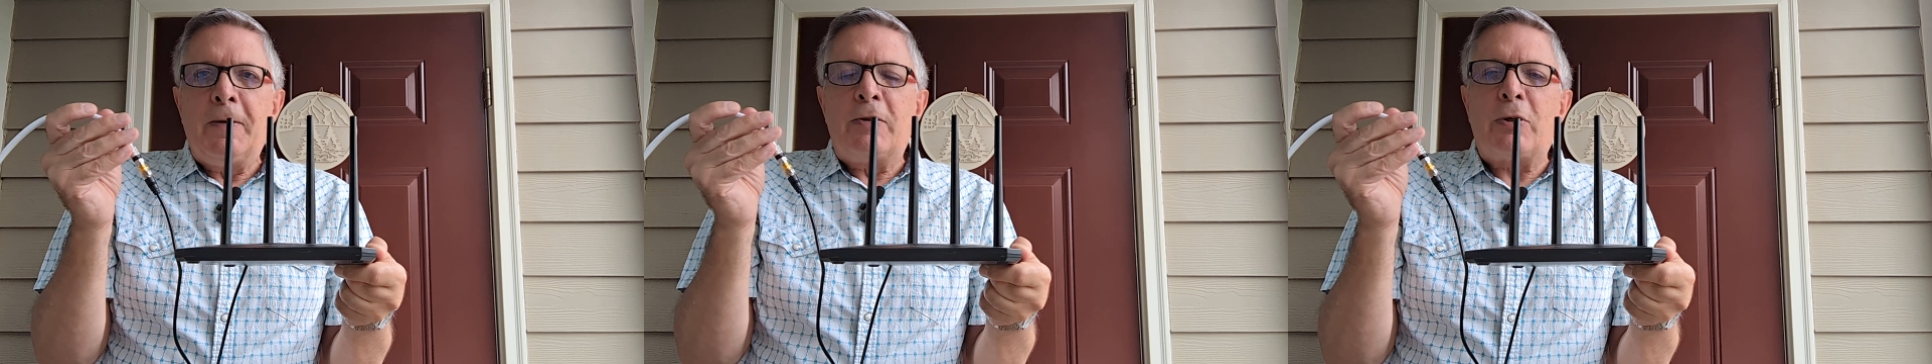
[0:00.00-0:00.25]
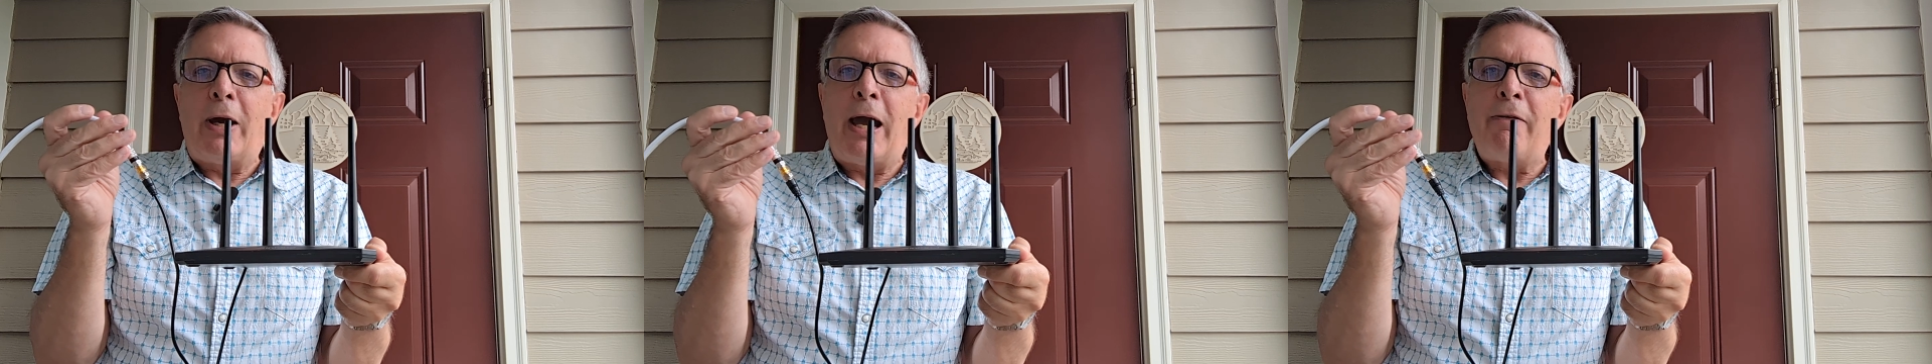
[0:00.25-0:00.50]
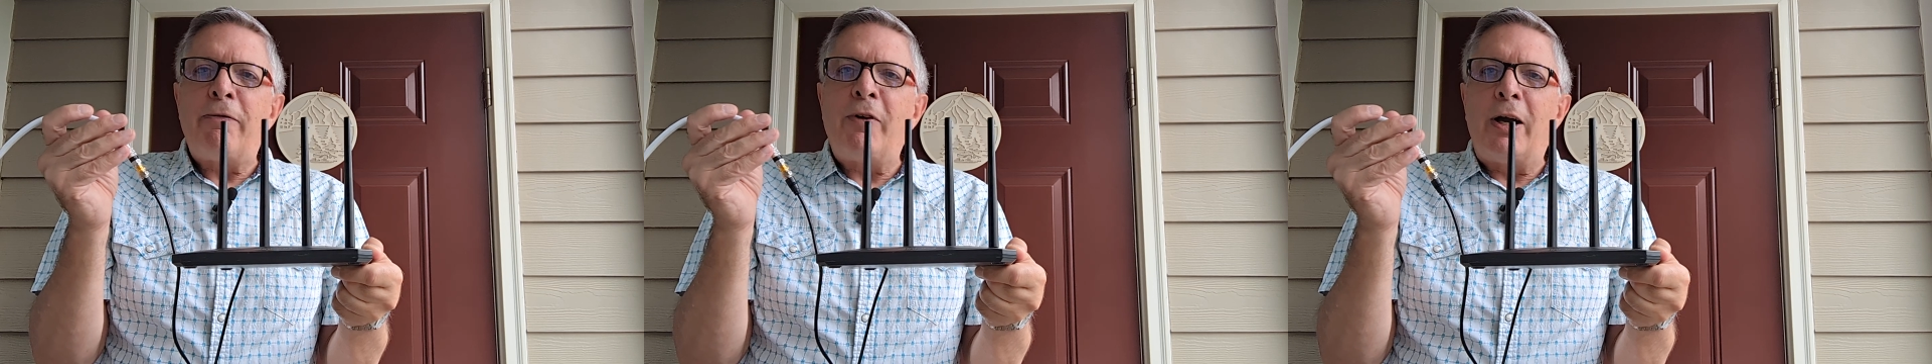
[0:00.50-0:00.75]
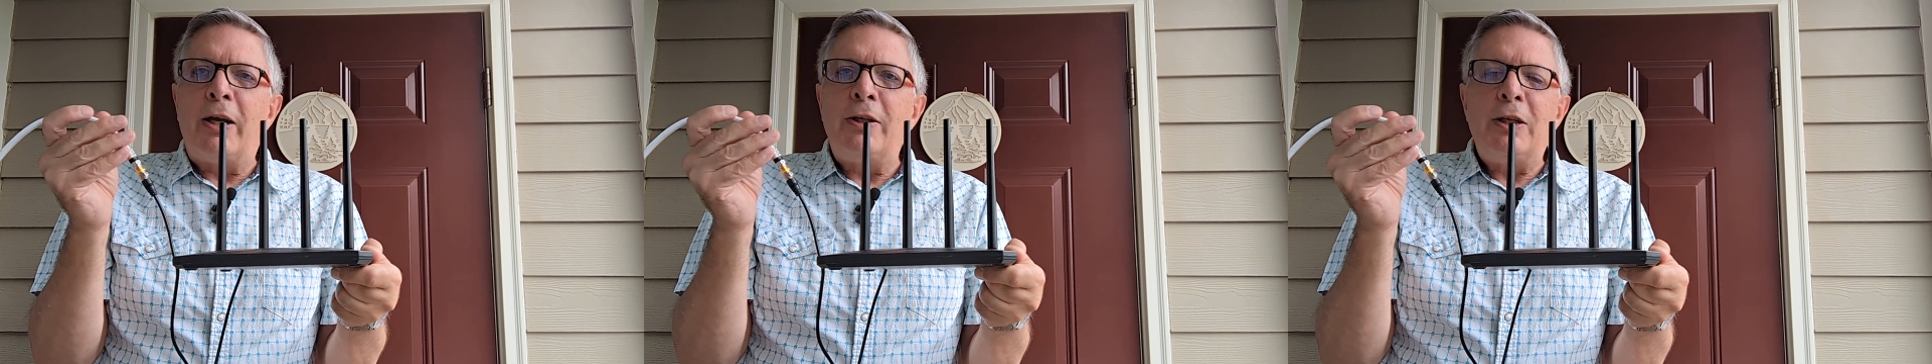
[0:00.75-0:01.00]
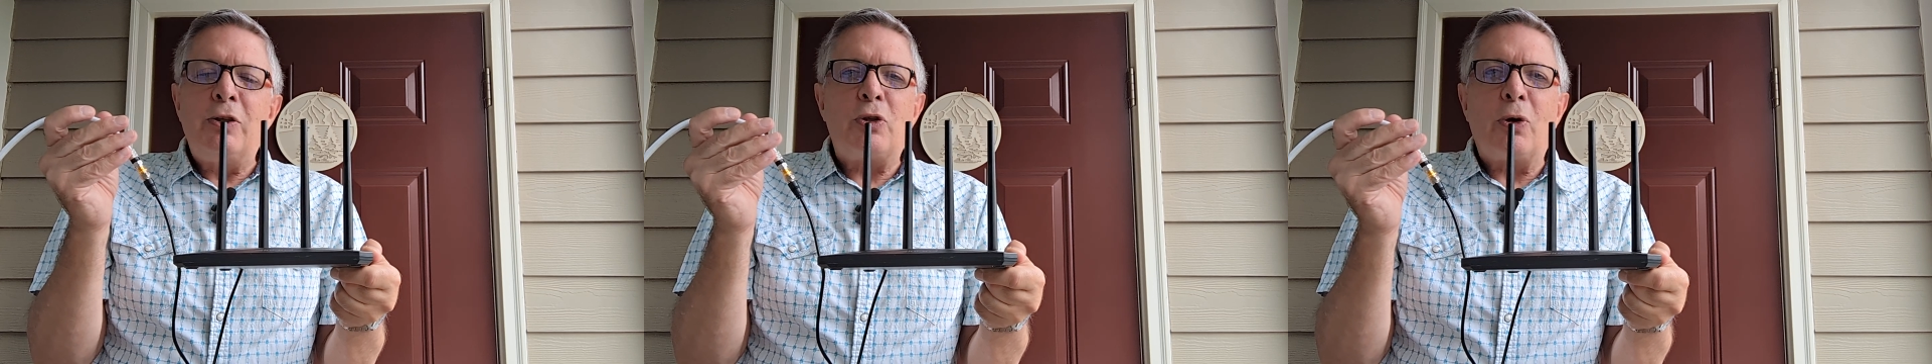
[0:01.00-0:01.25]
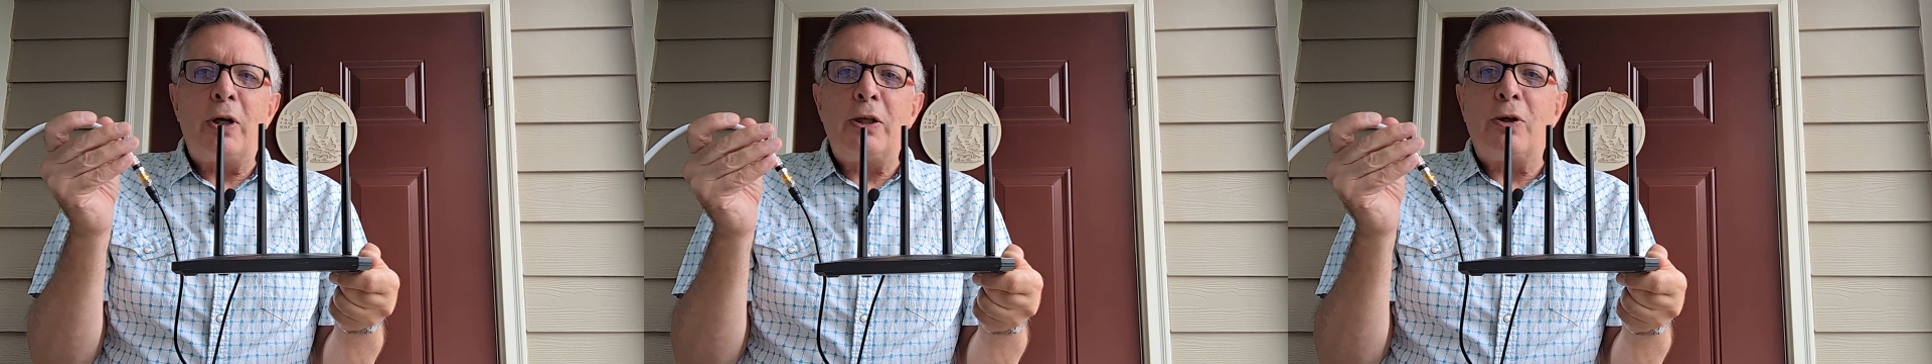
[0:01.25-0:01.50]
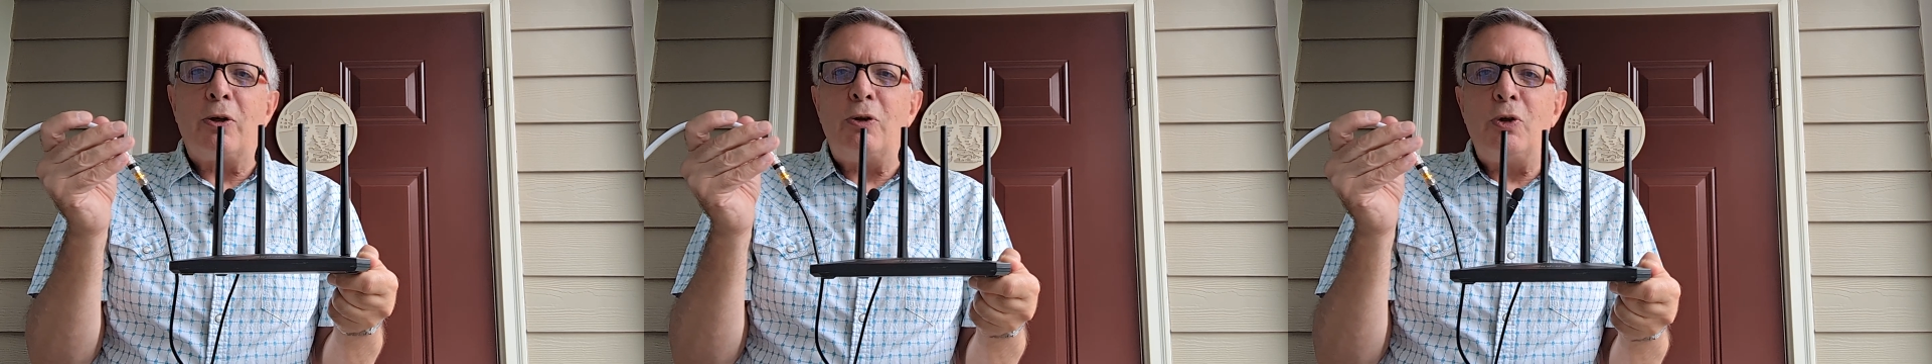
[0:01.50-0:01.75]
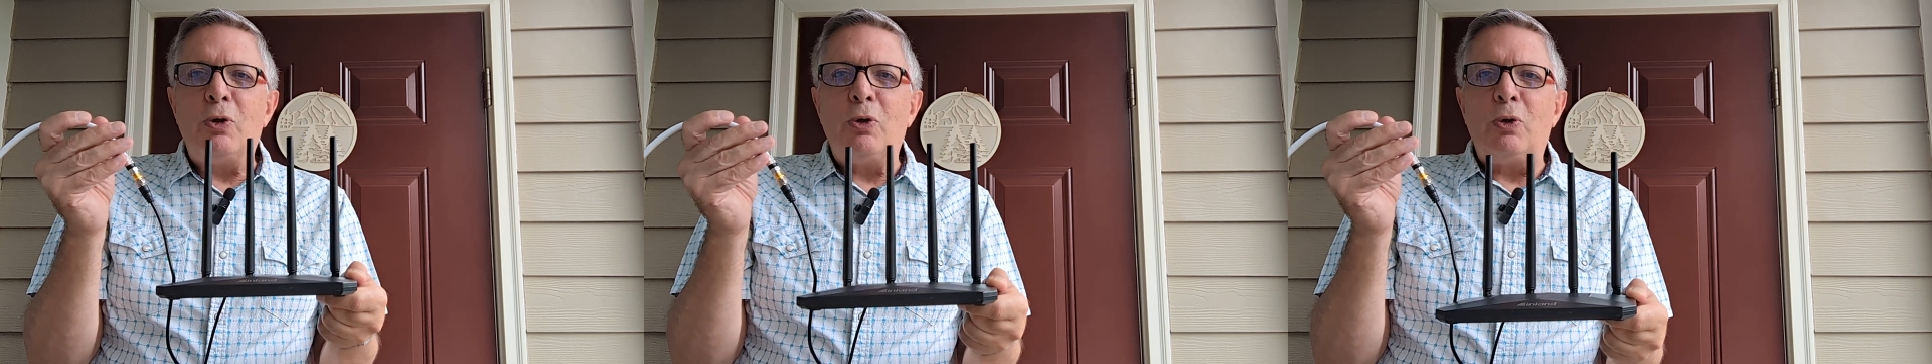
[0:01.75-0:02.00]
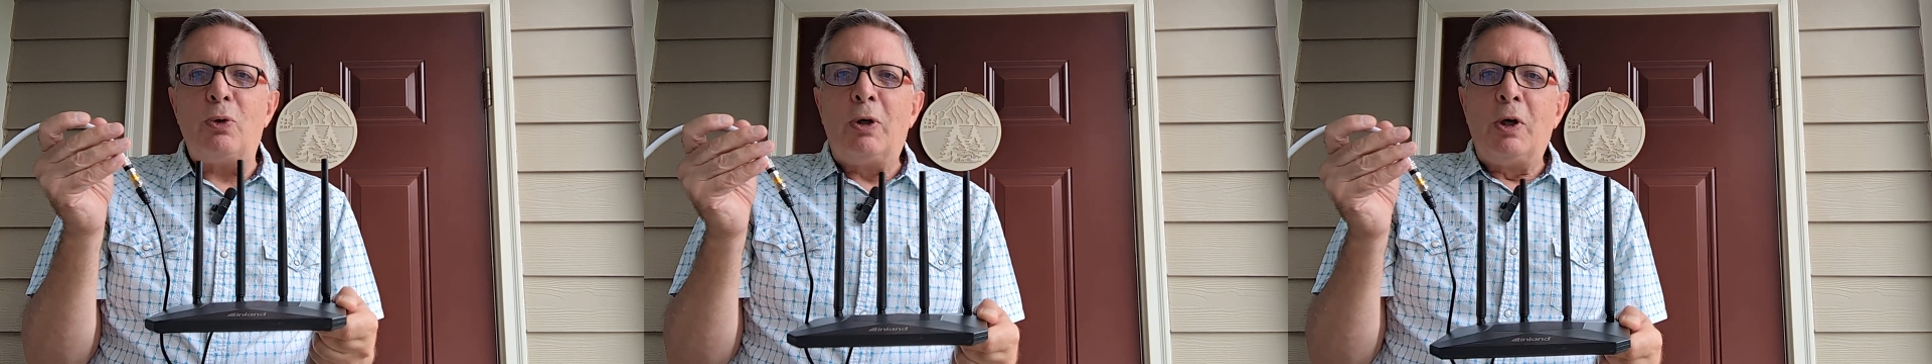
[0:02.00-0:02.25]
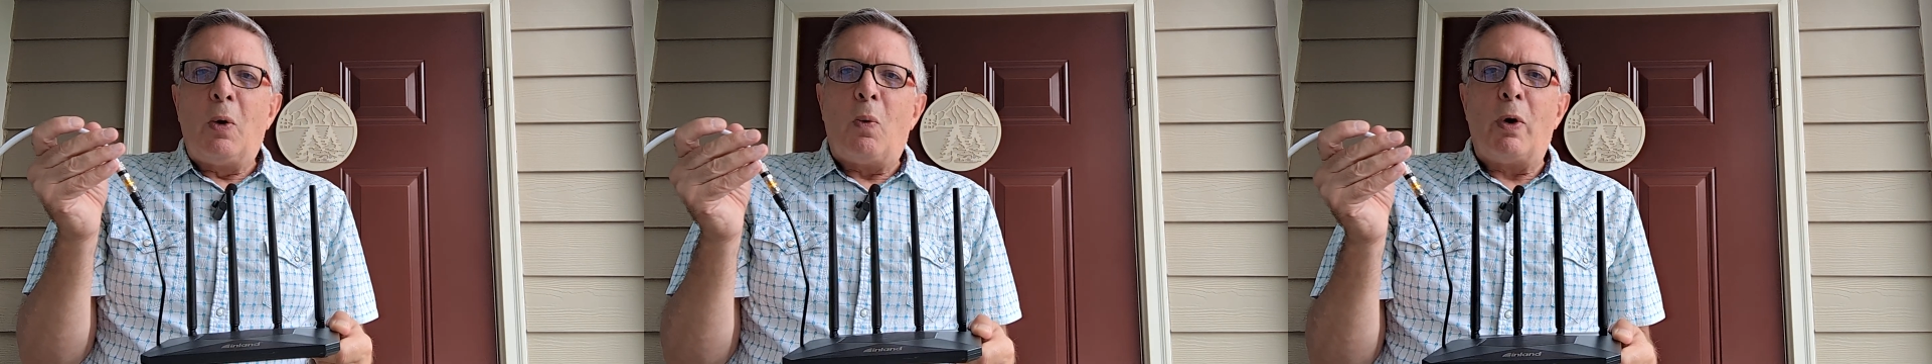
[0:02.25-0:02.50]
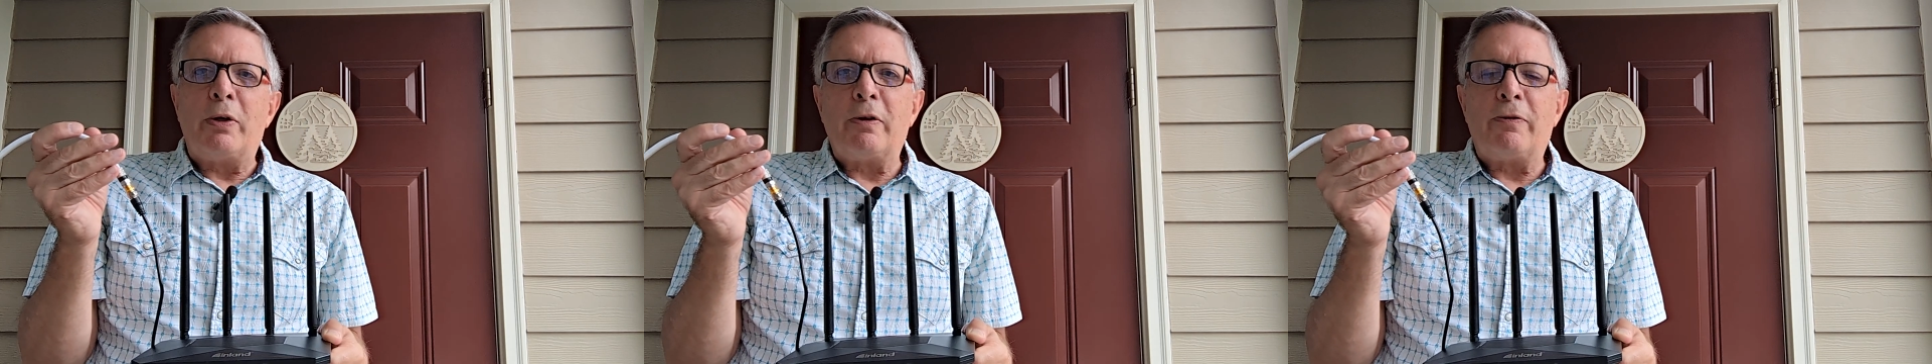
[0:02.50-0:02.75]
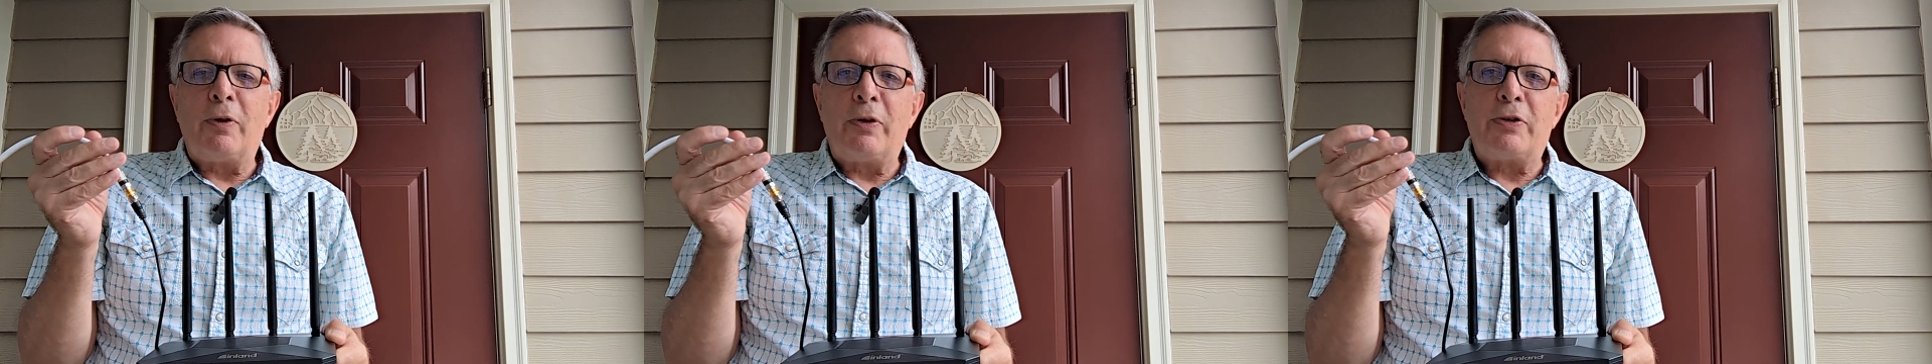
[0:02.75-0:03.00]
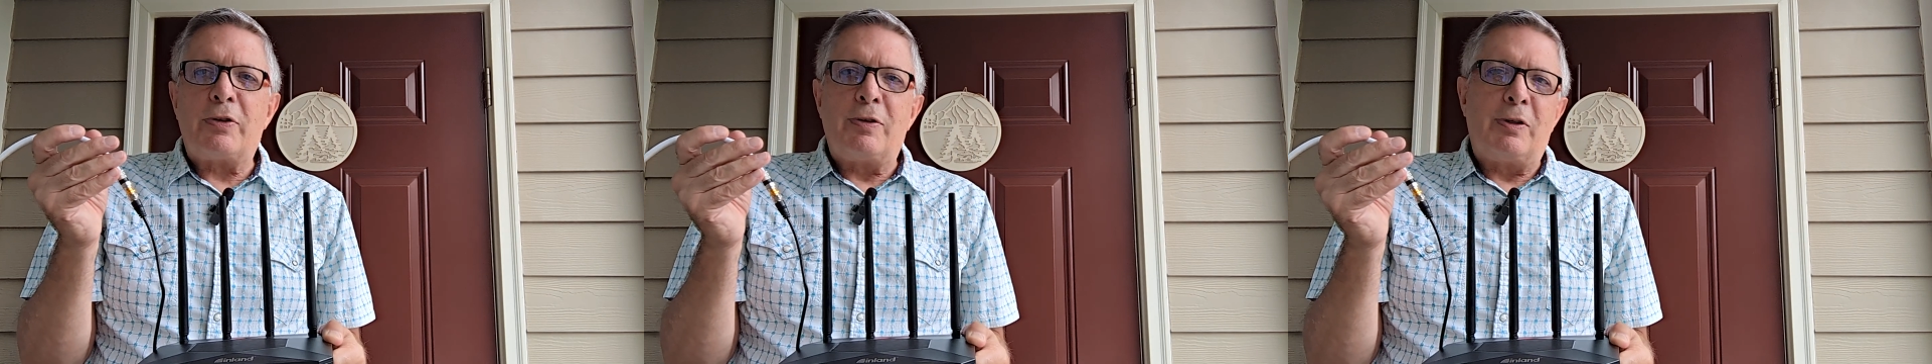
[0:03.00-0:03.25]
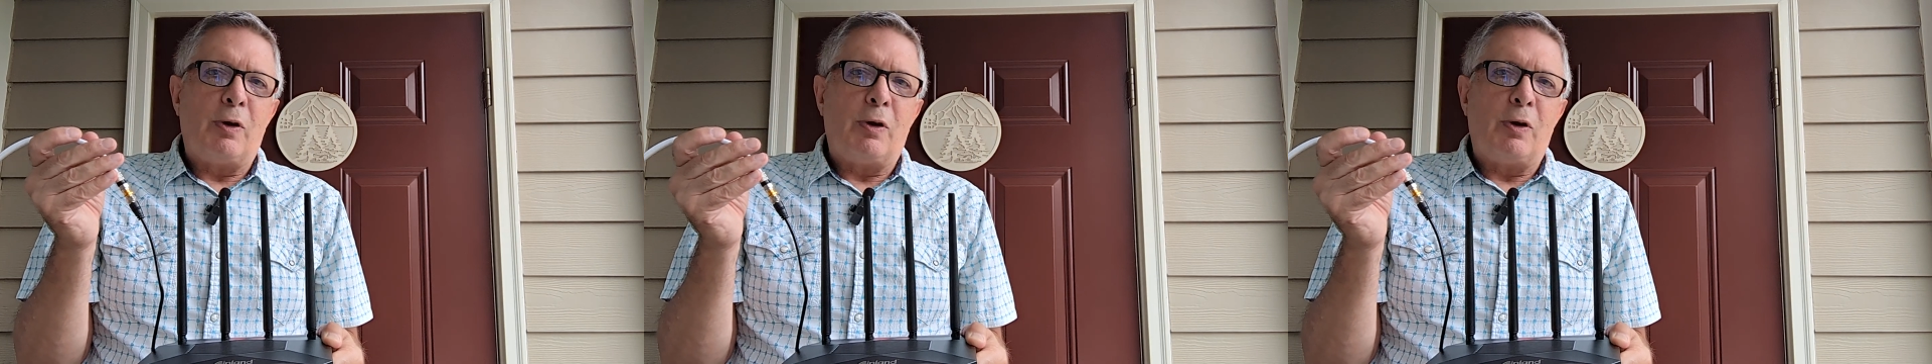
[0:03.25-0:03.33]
So have fun. Enjoy your new wonderful